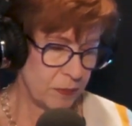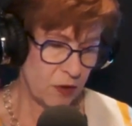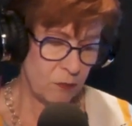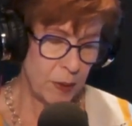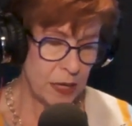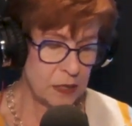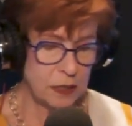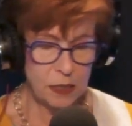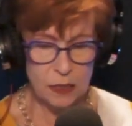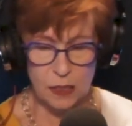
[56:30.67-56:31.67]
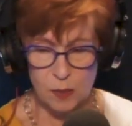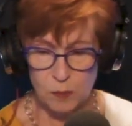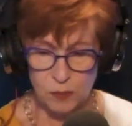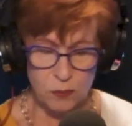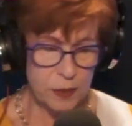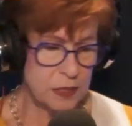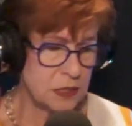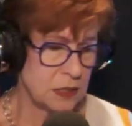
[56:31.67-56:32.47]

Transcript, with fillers: of painting and print